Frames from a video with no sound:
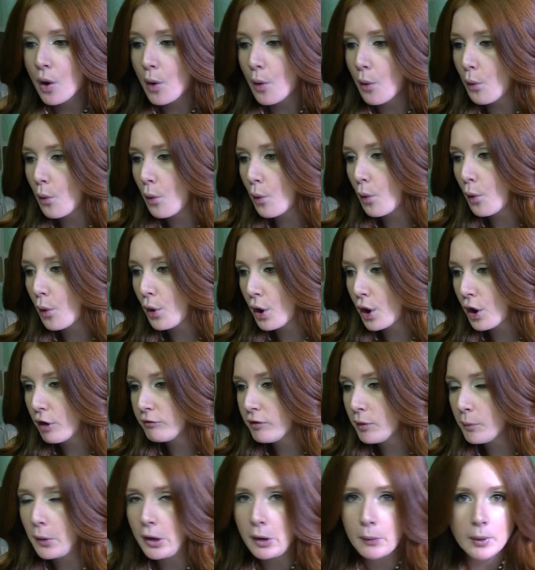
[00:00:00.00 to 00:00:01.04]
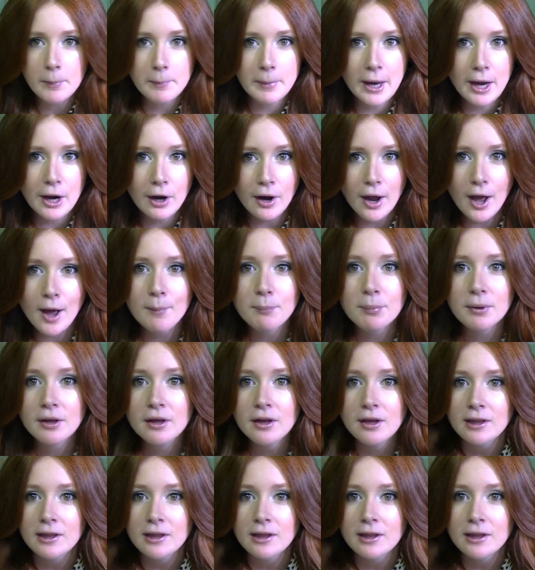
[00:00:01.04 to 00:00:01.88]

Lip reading: or if I want to wear my hair up.